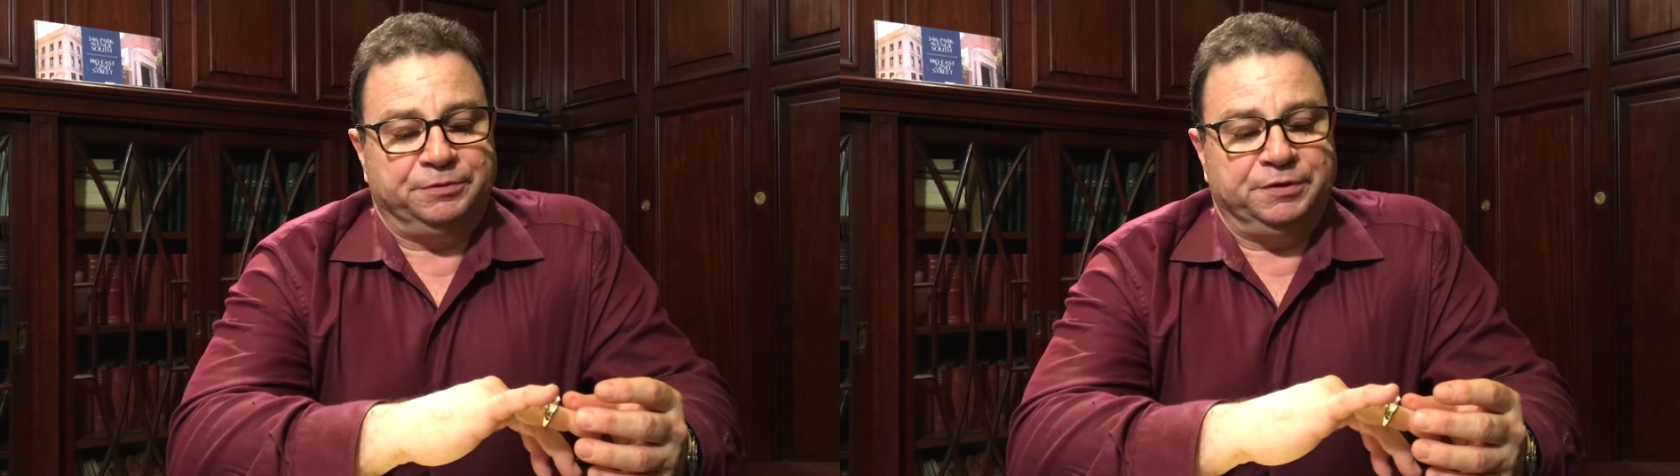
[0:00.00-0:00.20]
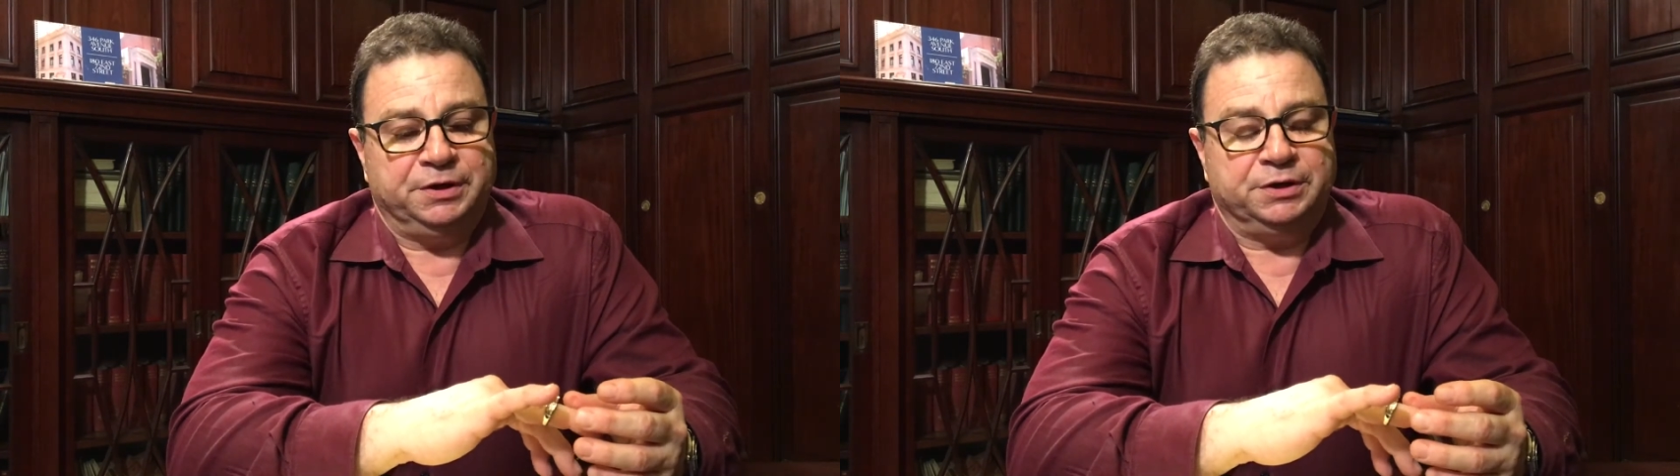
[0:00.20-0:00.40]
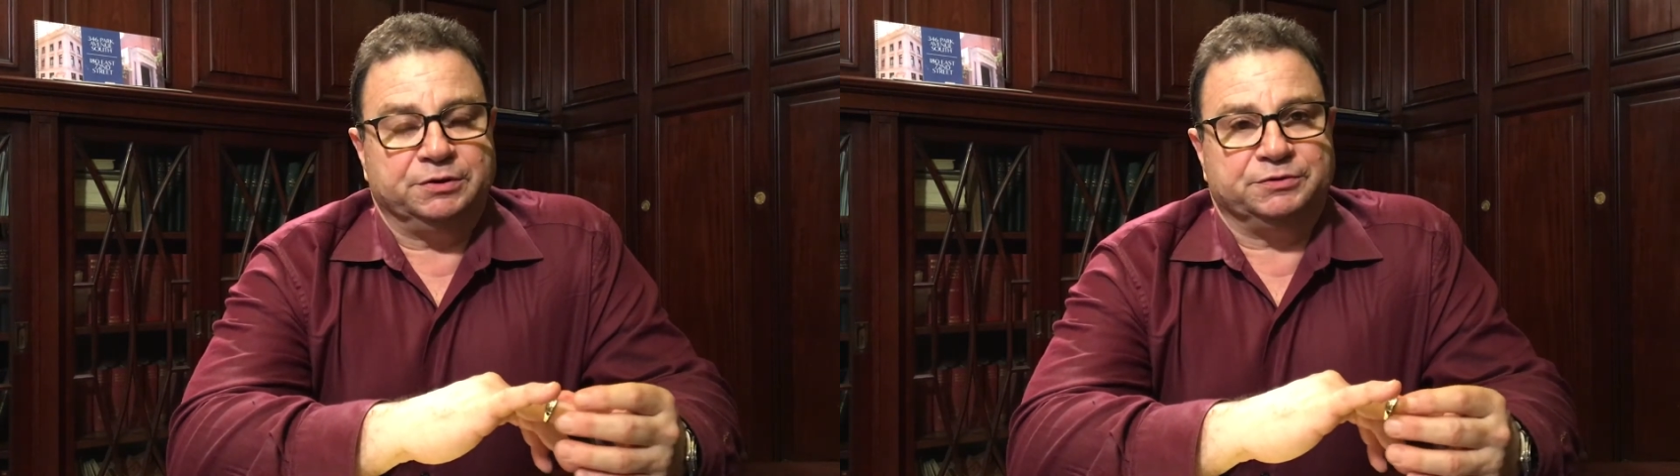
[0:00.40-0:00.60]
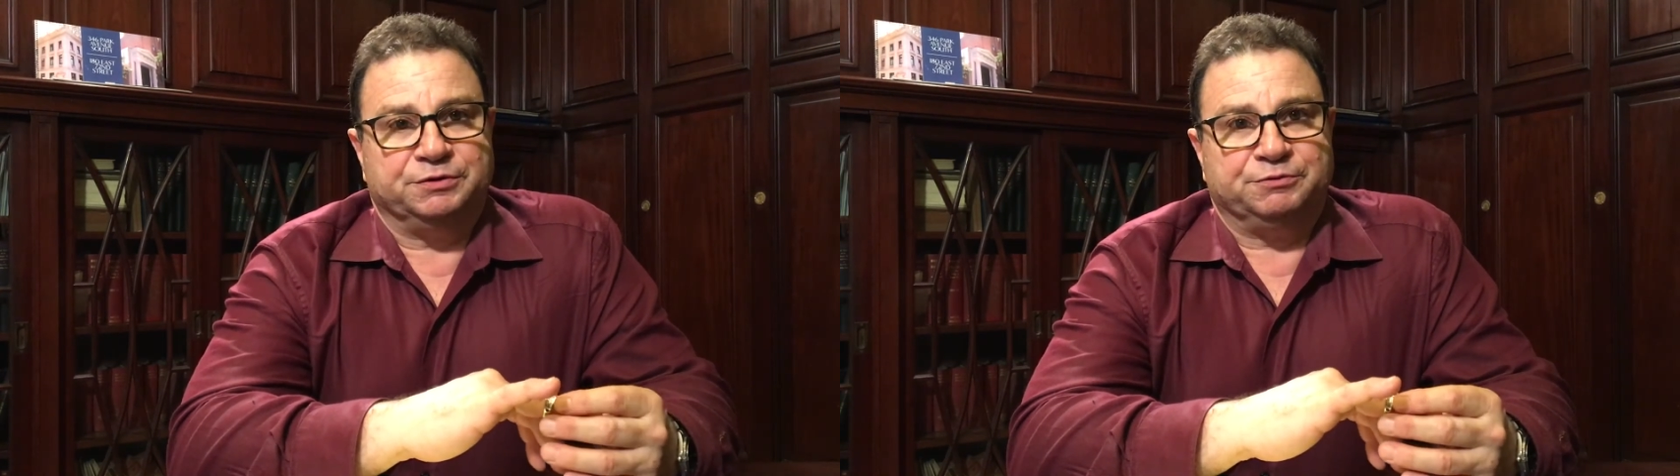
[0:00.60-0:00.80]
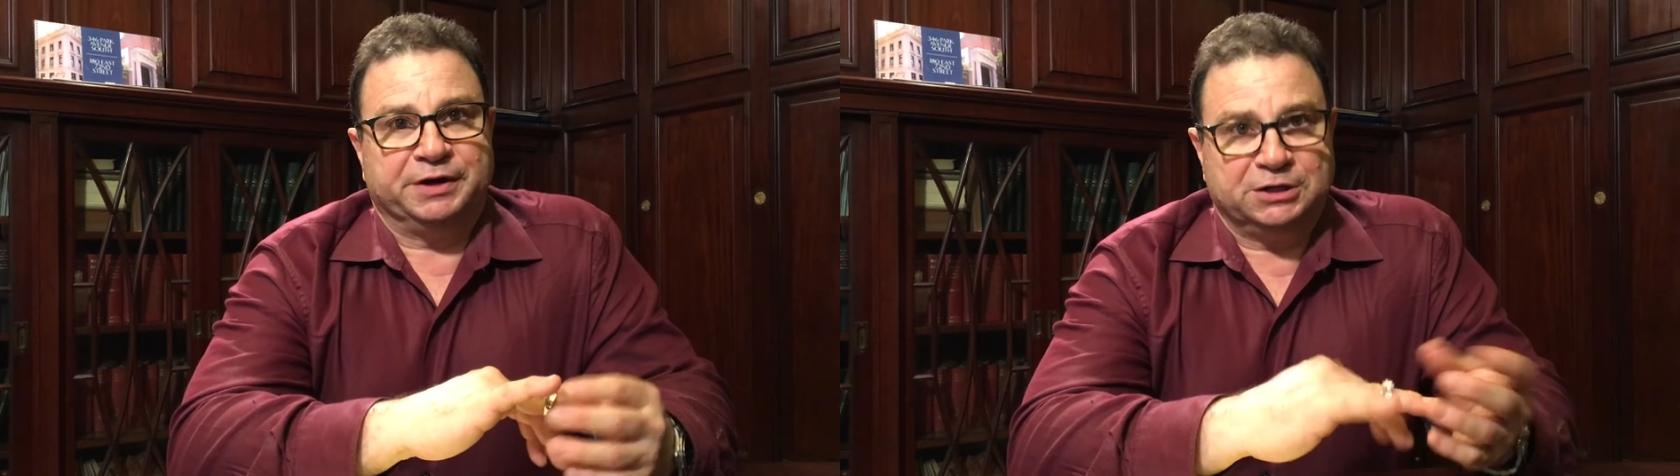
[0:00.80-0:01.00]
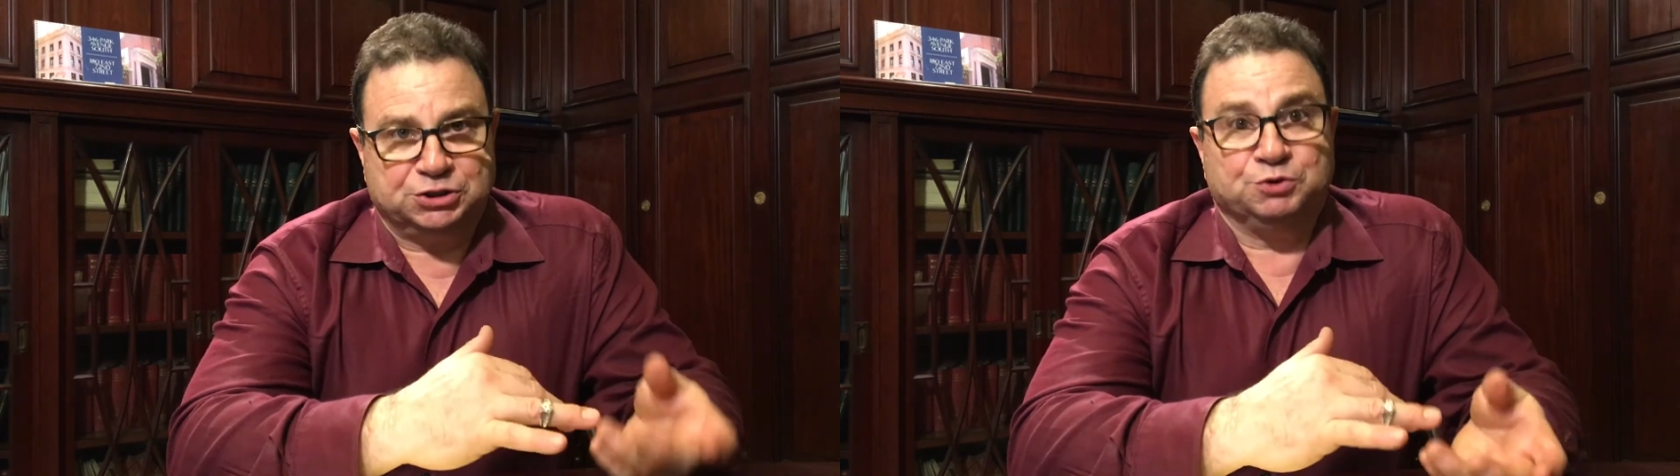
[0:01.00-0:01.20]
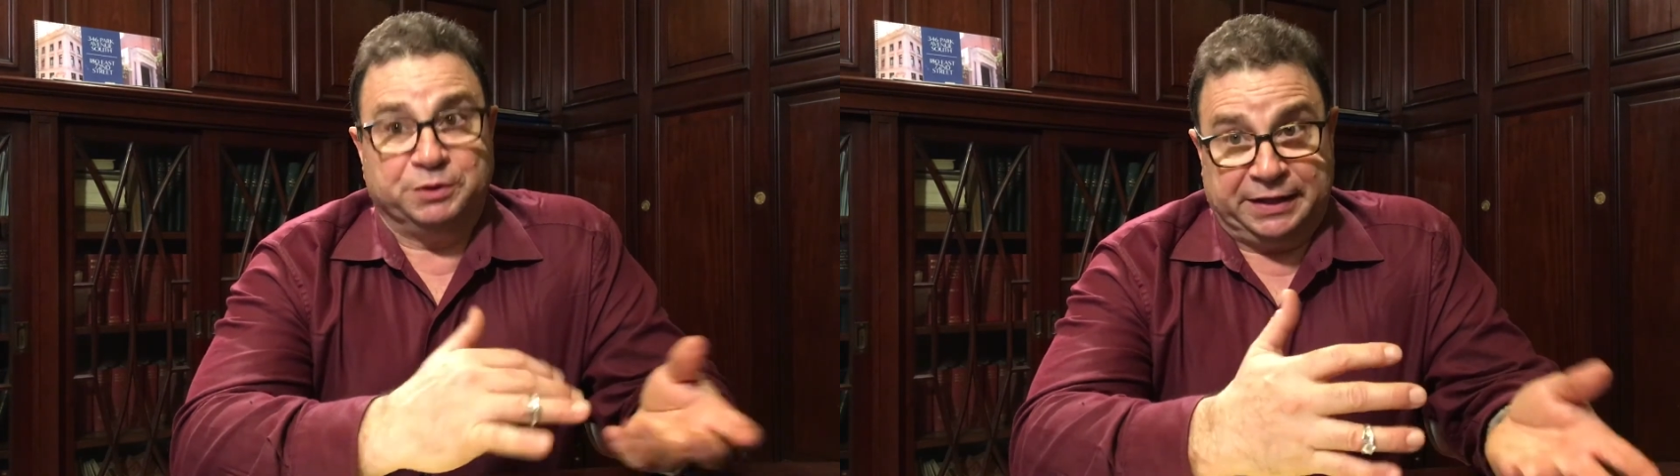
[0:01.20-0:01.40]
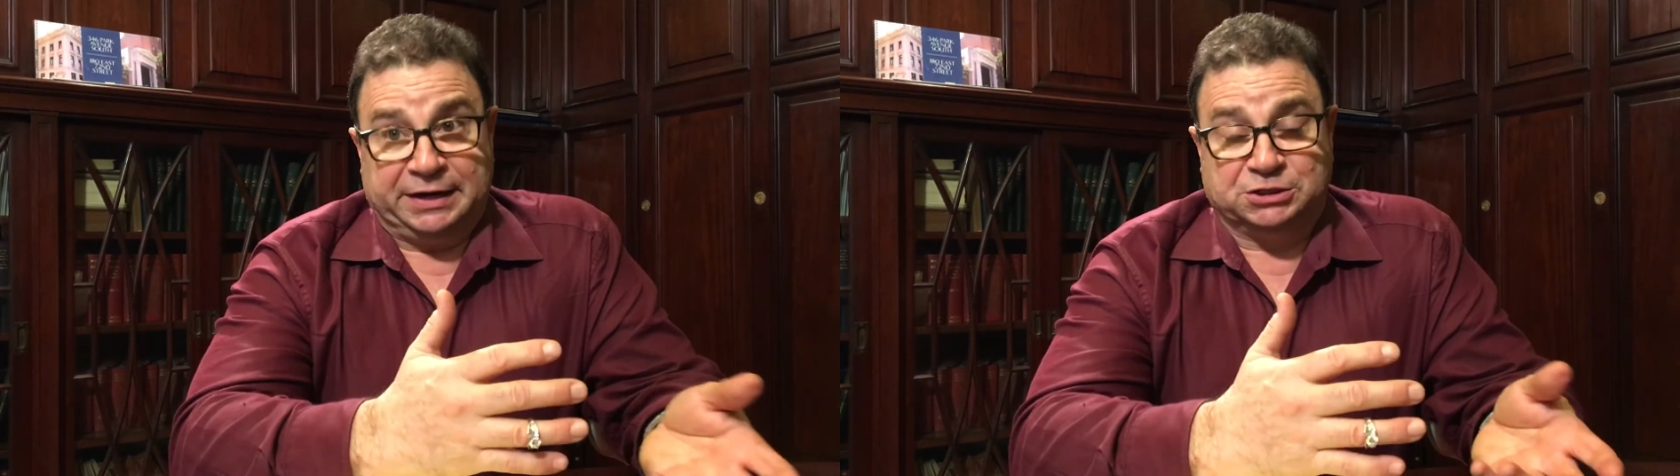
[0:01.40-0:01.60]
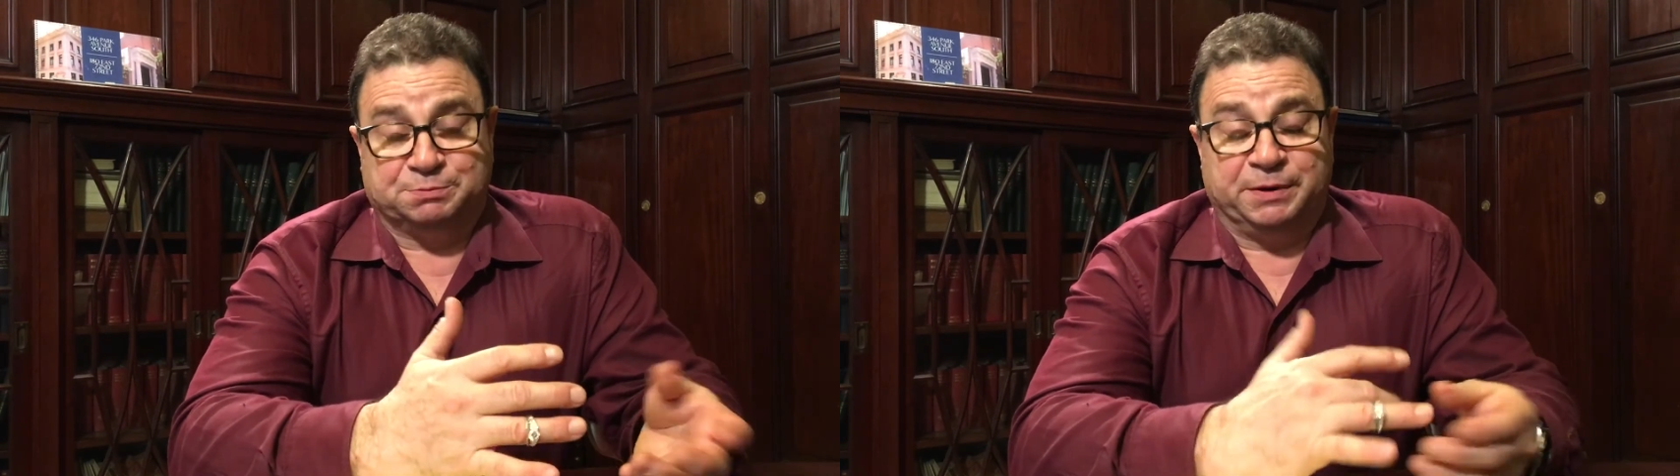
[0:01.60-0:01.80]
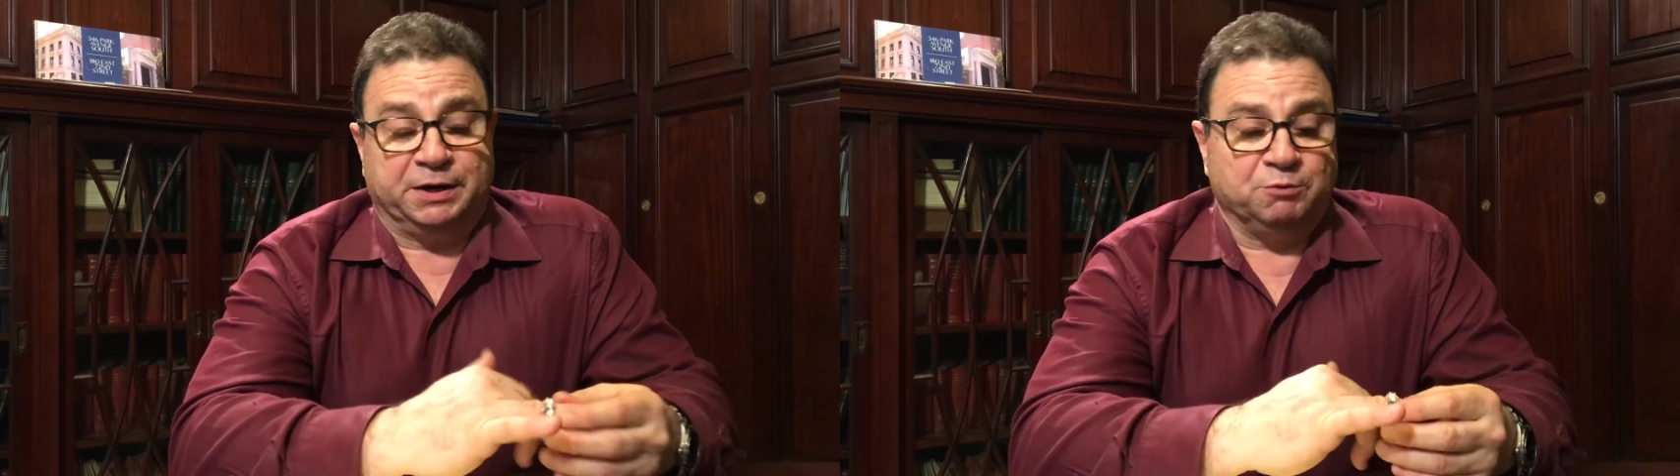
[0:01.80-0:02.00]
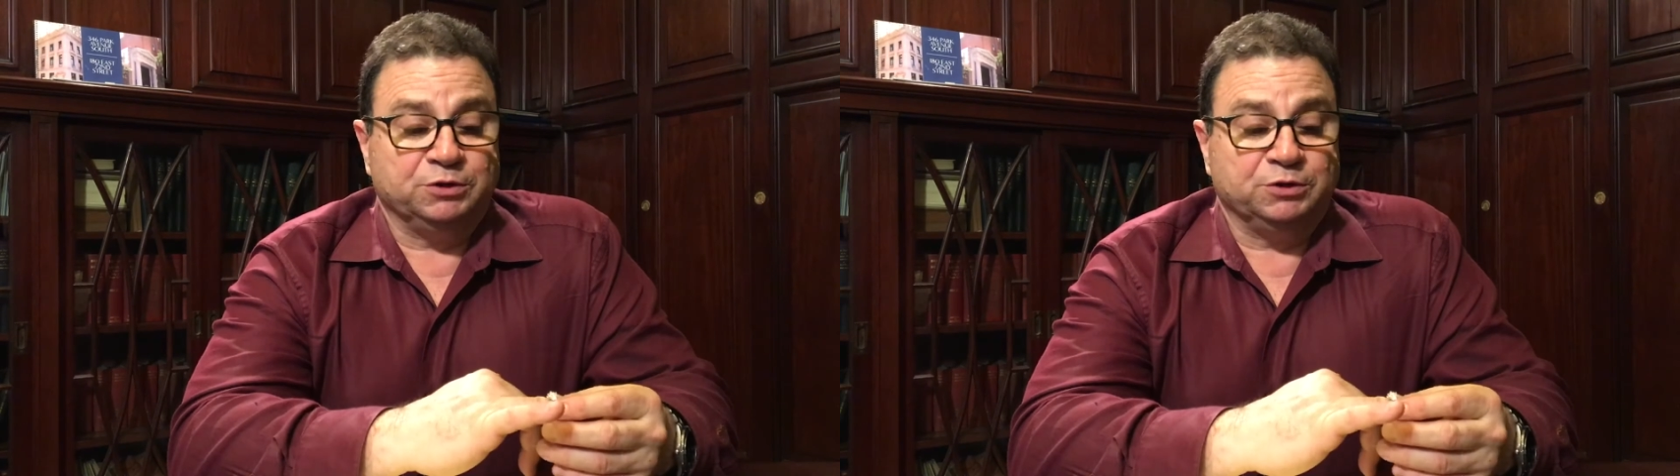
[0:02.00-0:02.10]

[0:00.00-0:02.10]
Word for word: the the ring is doing that; it's spinning.